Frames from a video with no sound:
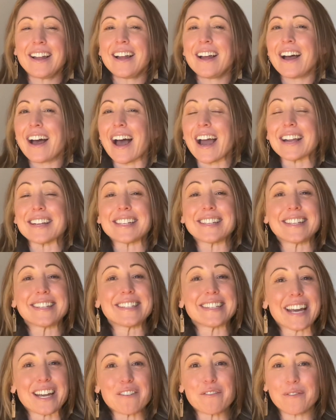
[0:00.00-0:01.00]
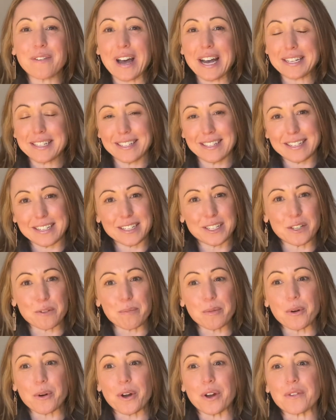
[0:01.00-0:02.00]
I steadfastly
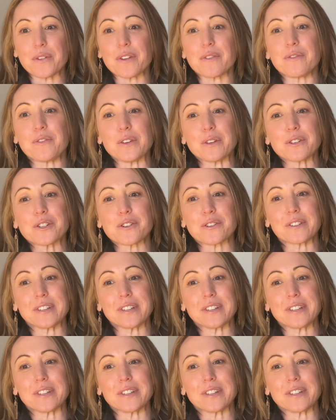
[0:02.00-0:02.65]
support the future